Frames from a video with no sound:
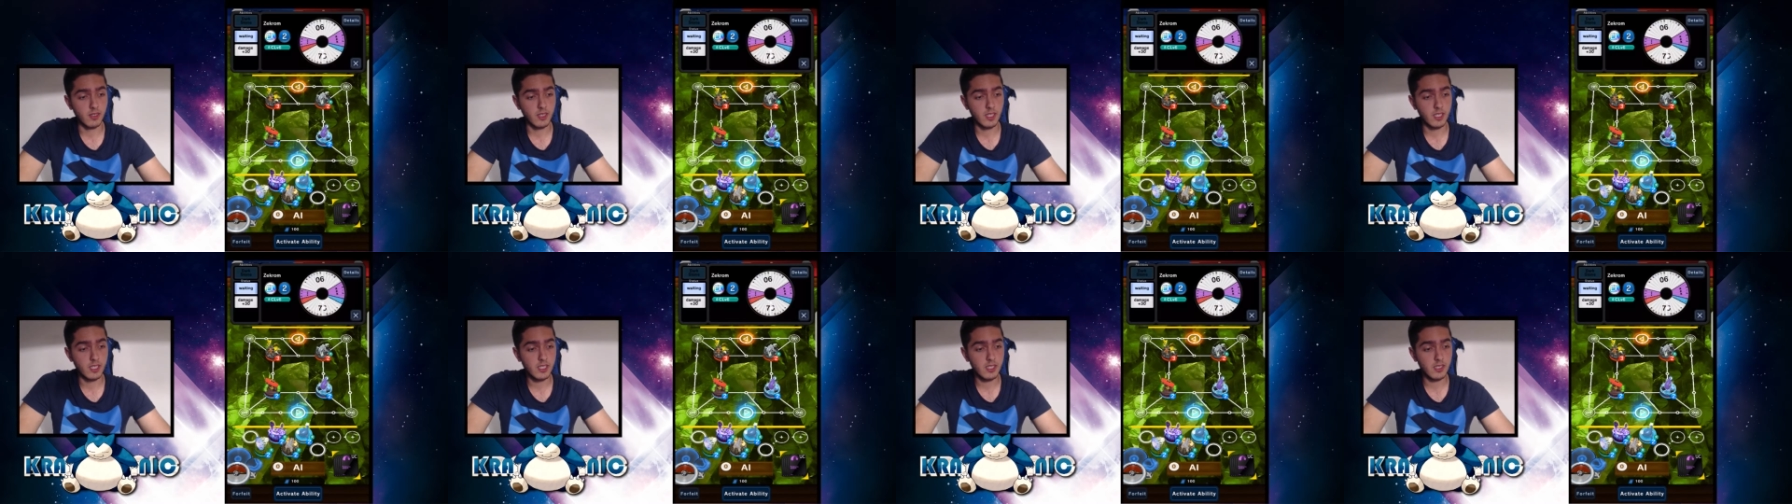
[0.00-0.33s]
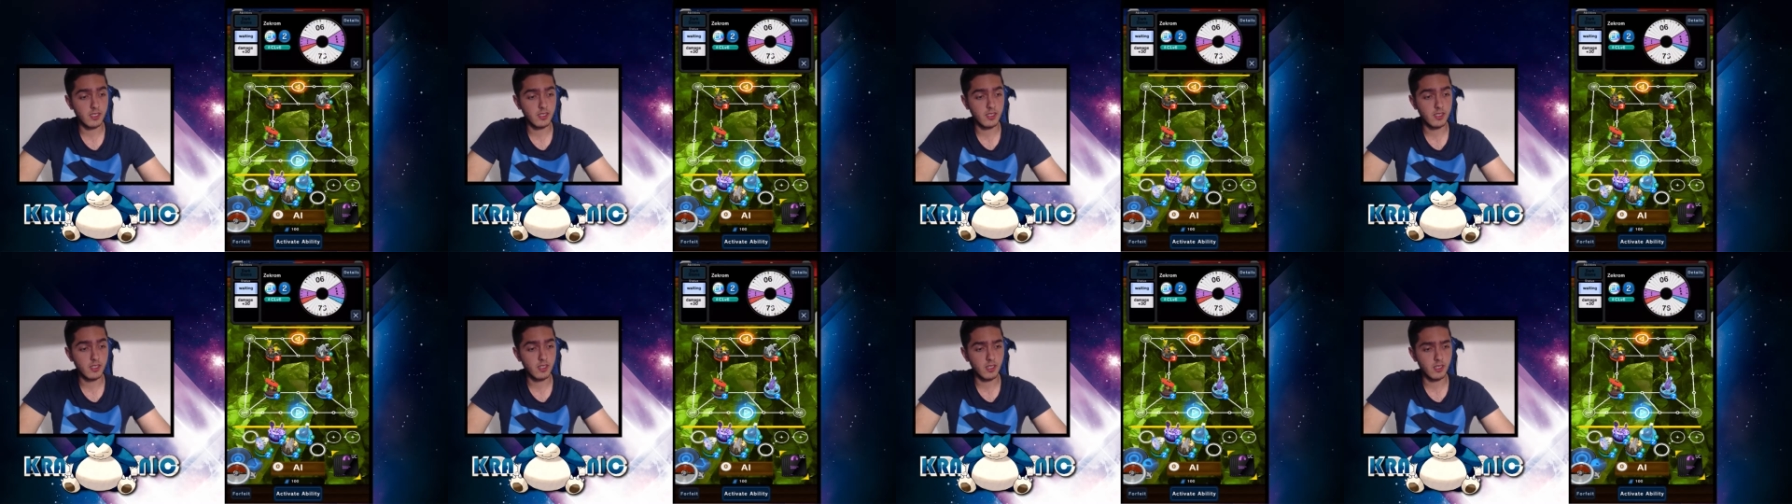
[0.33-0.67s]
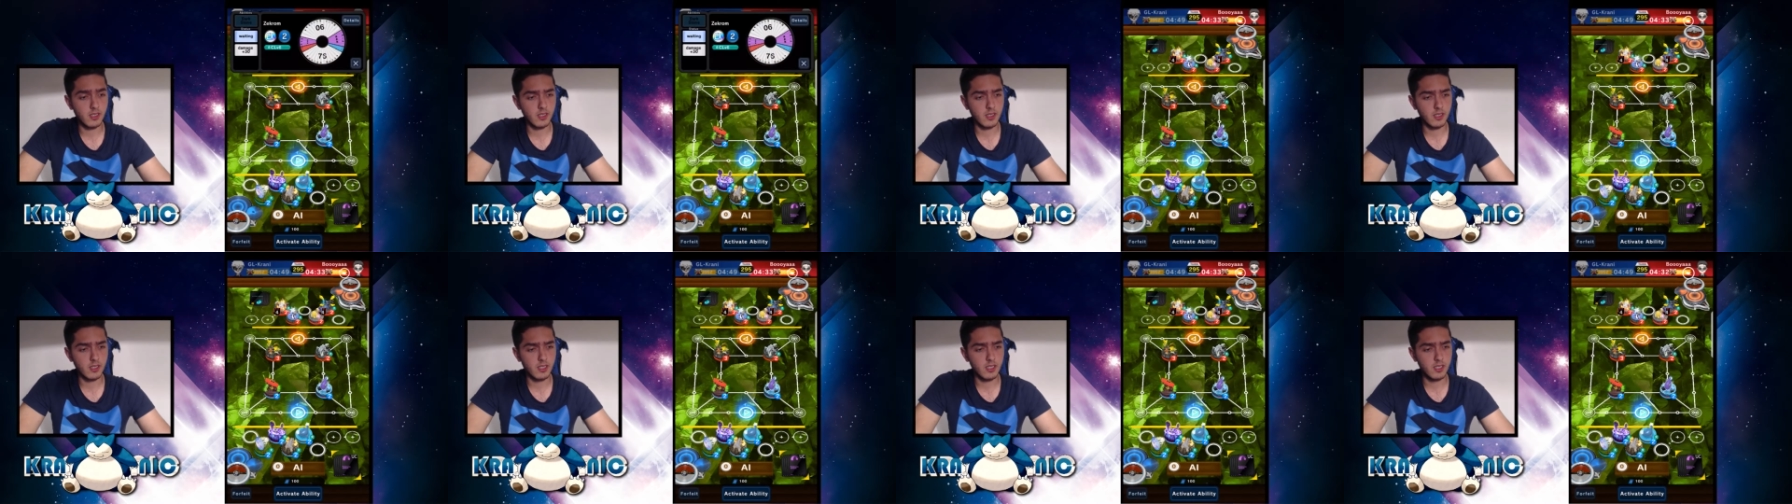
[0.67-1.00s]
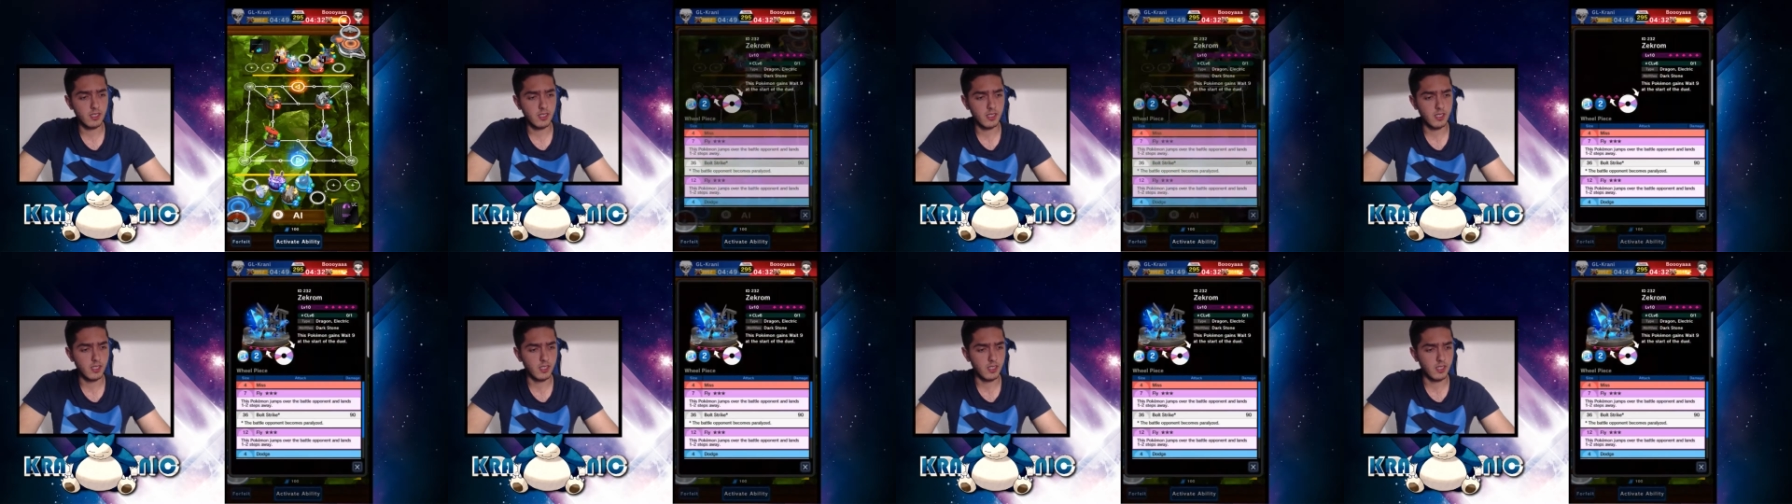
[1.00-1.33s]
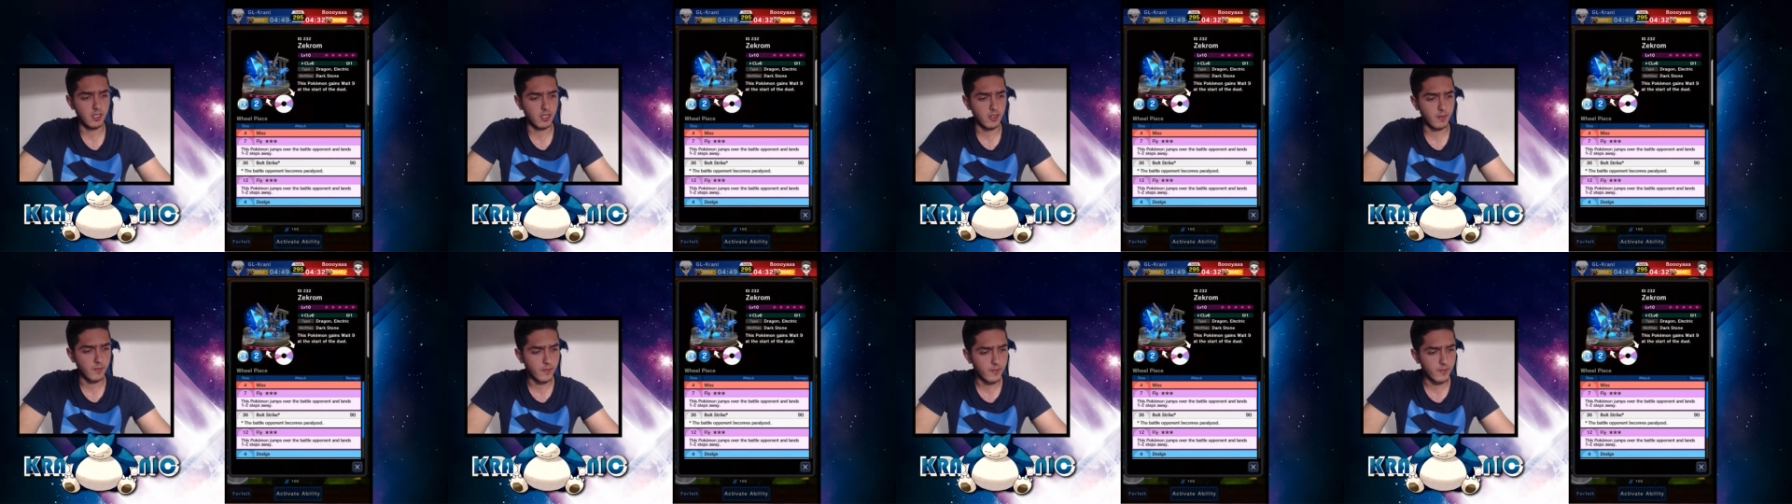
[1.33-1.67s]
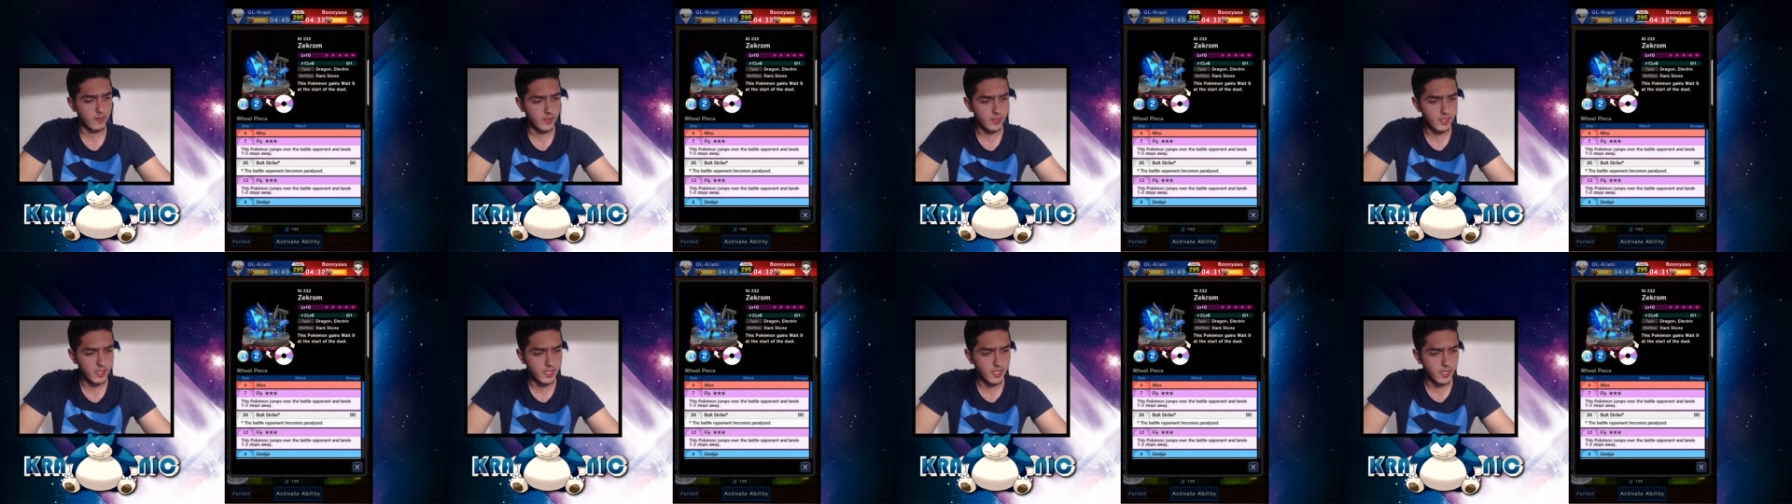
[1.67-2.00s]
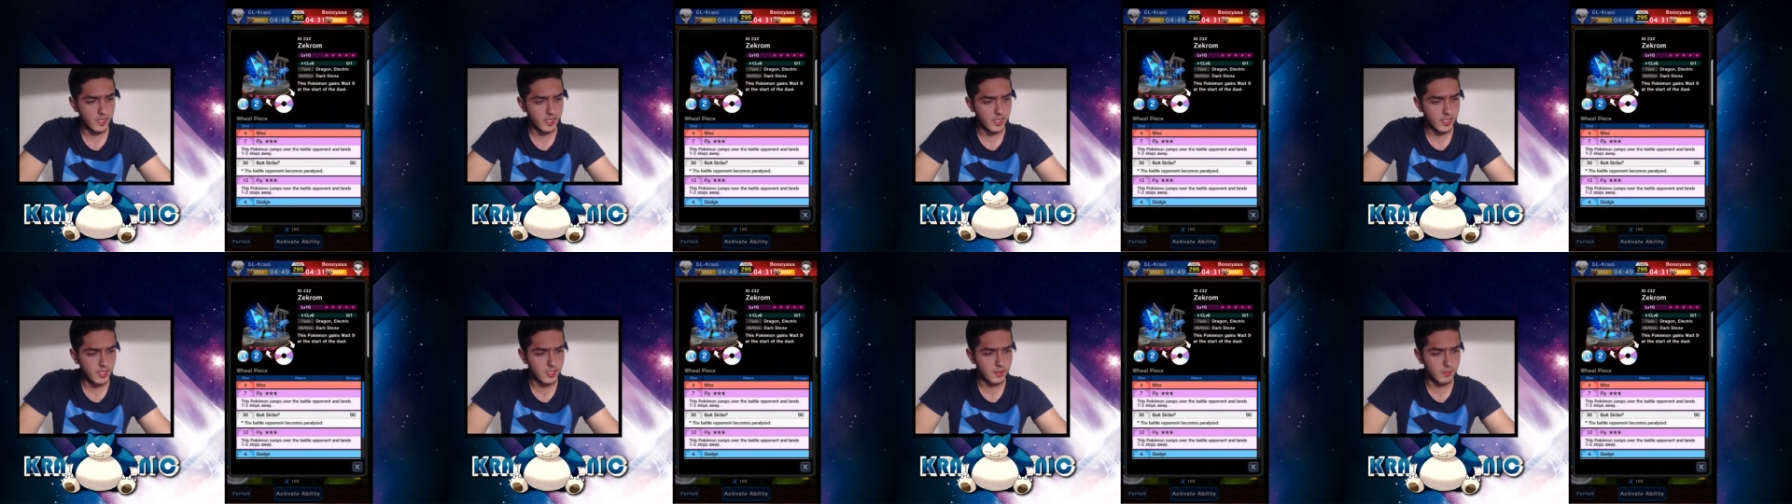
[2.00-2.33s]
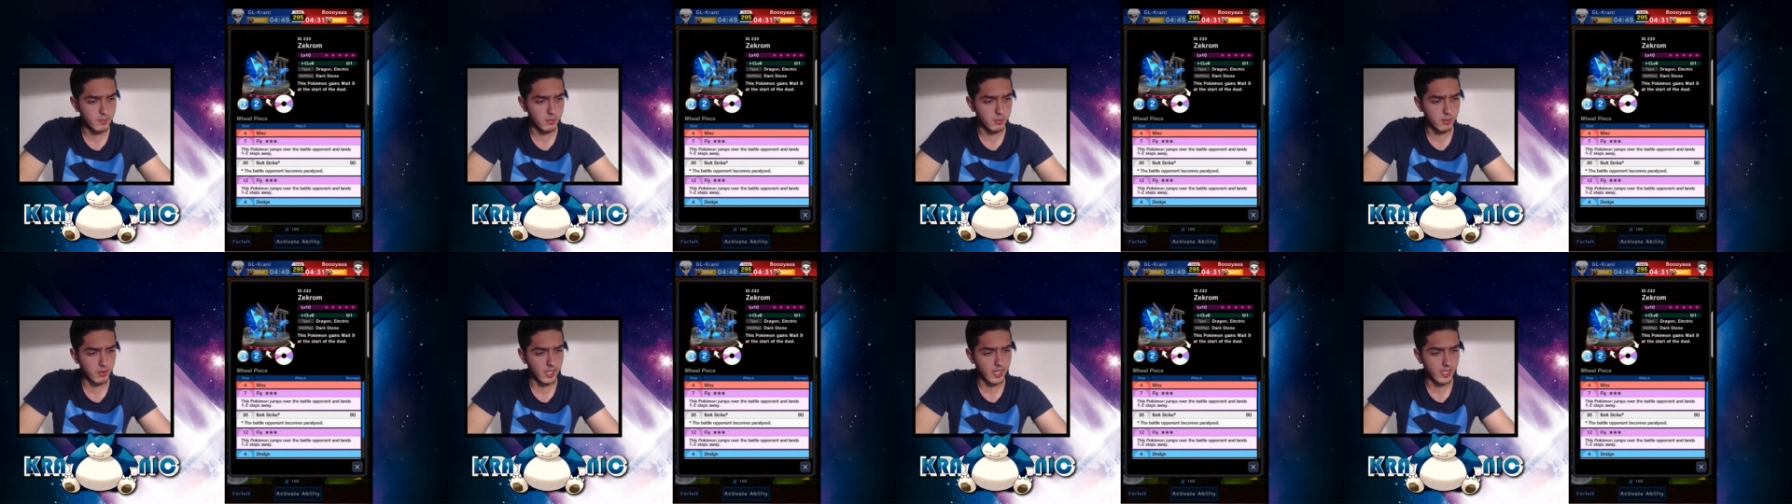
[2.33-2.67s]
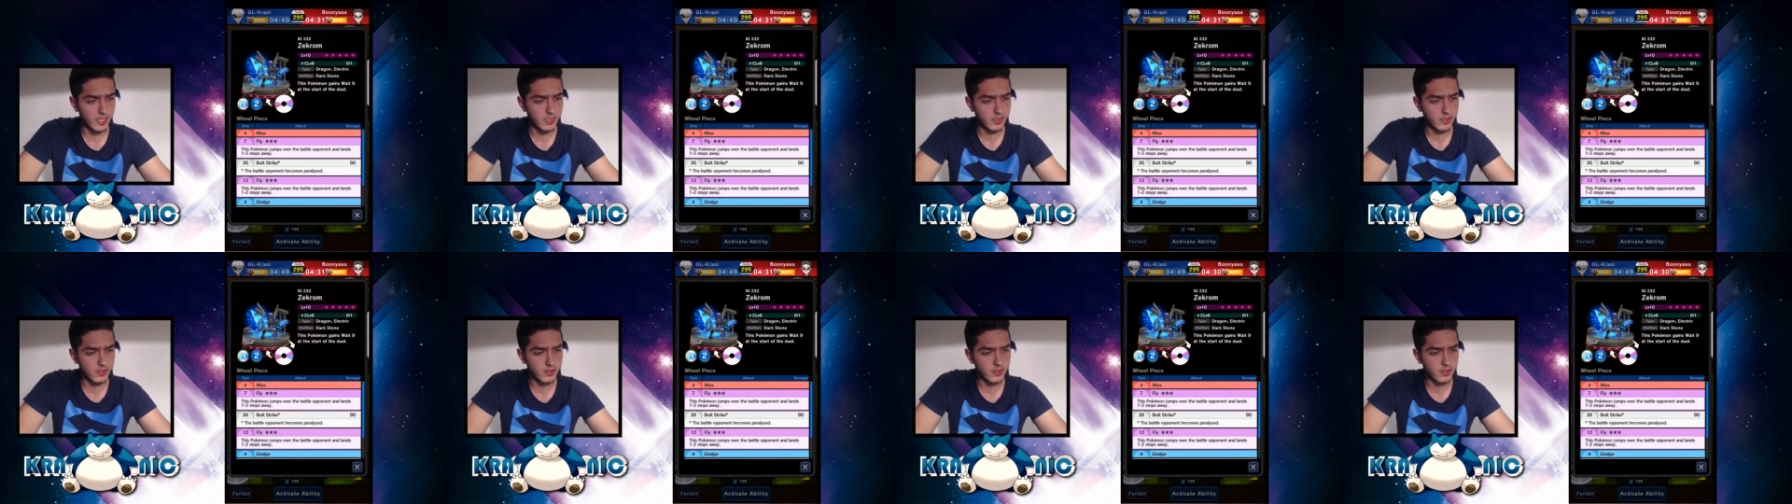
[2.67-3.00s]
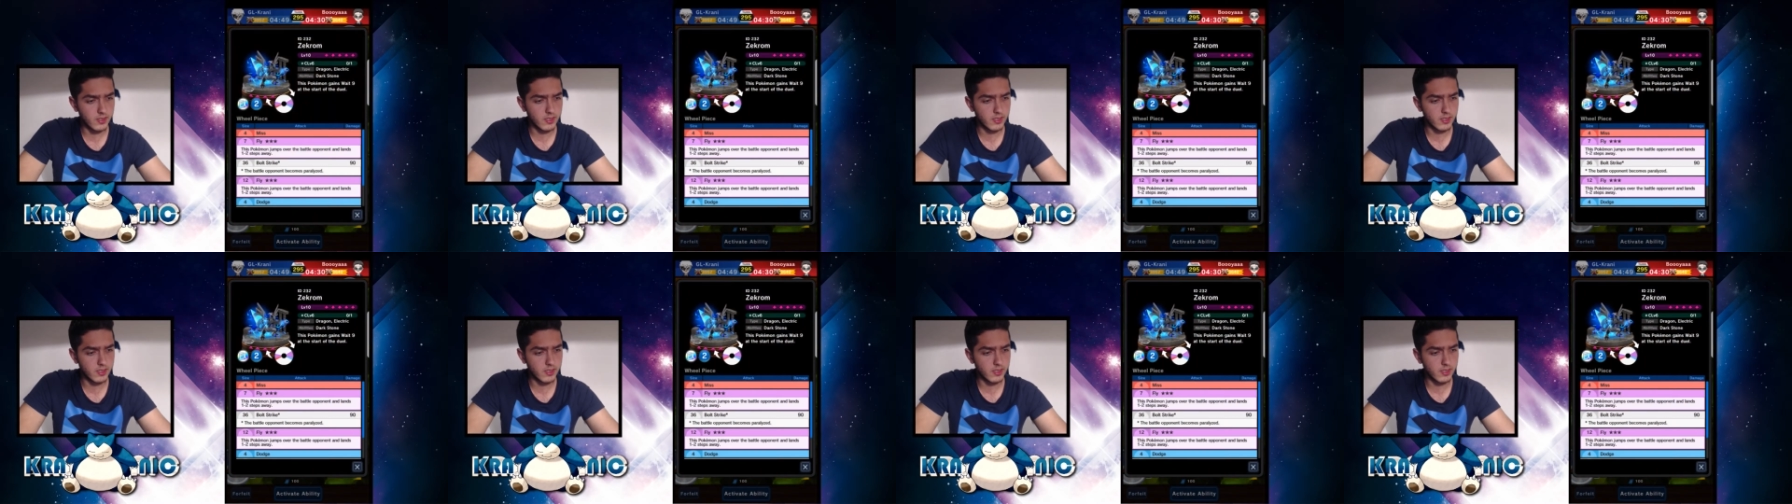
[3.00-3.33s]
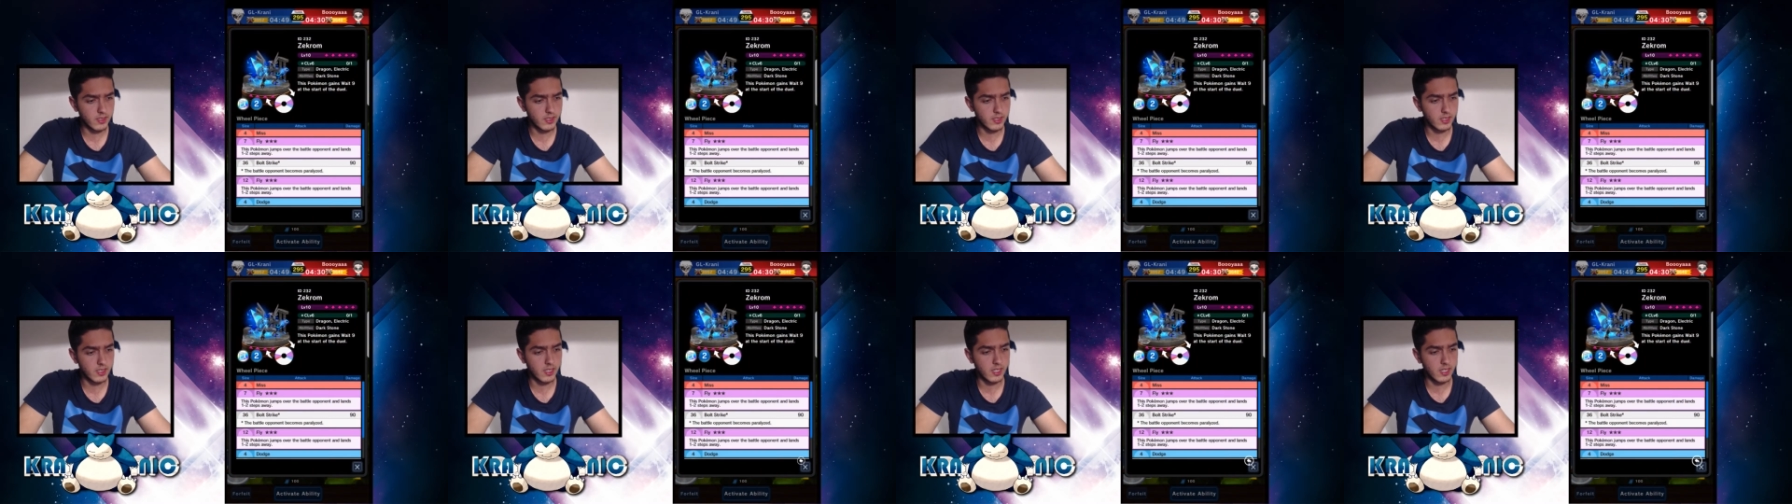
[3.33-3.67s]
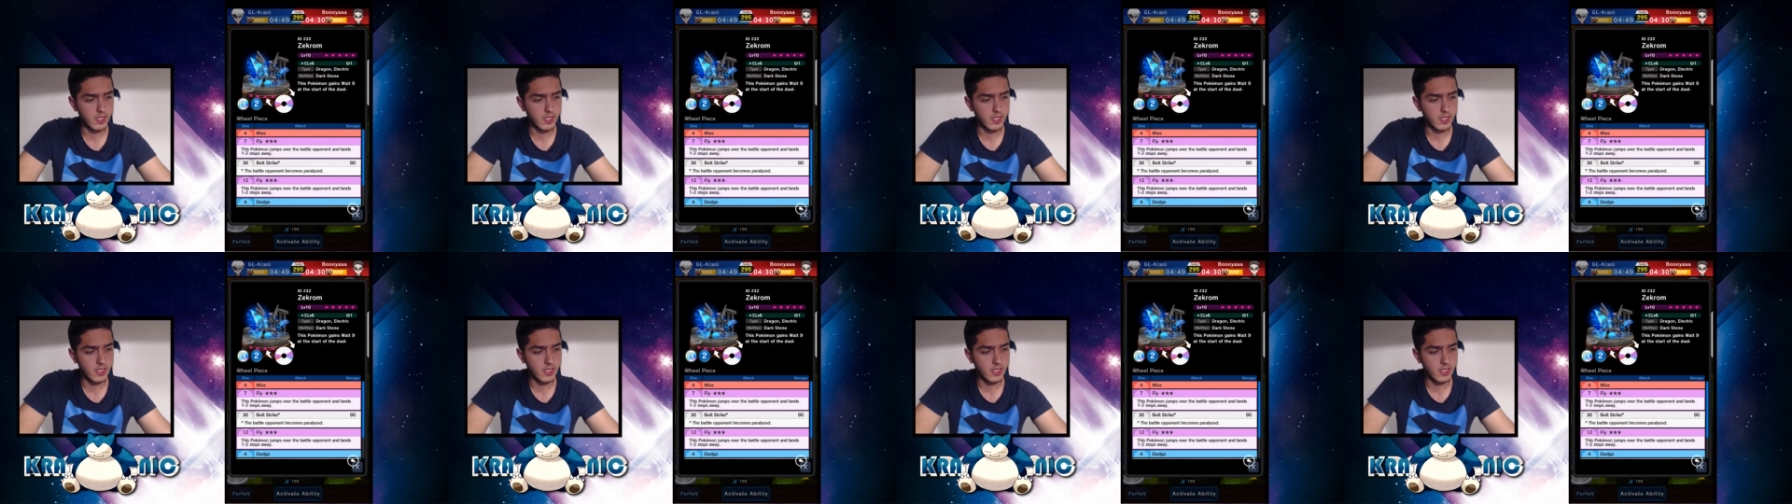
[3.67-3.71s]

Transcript: he's got the D N A splicers.